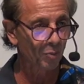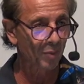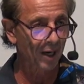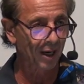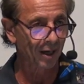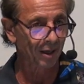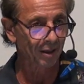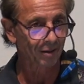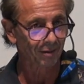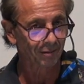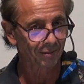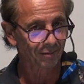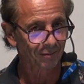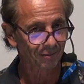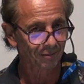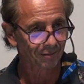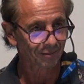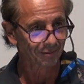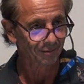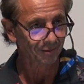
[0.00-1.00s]
bank,
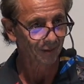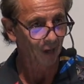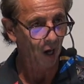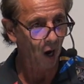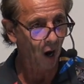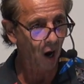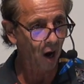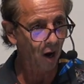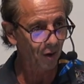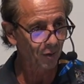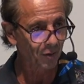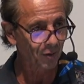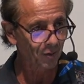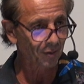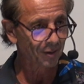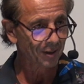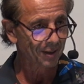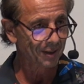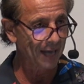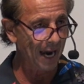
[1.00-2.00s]
all
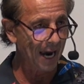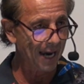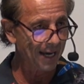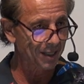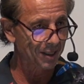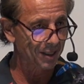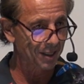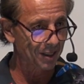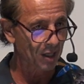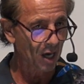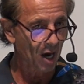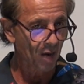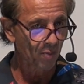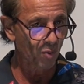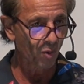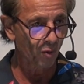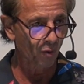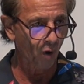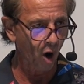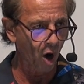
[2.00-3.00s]
their dioceses,
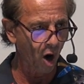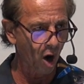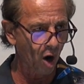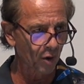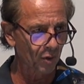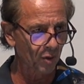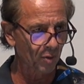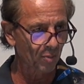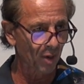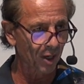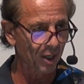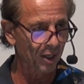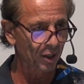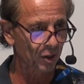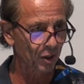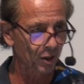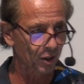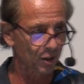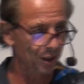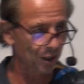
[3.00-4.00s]
move all their money
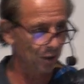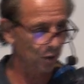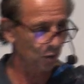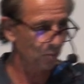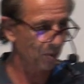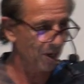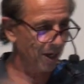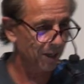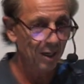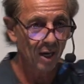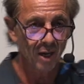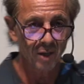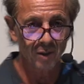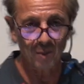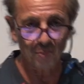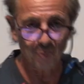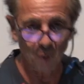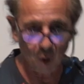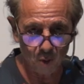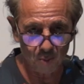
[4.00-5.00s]
to the central bank. The
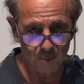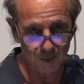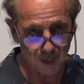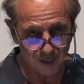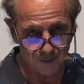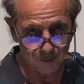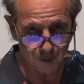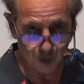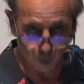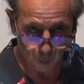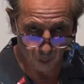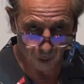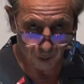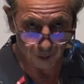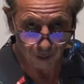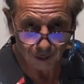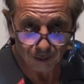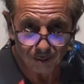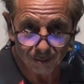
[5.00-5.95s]
Pope gave the order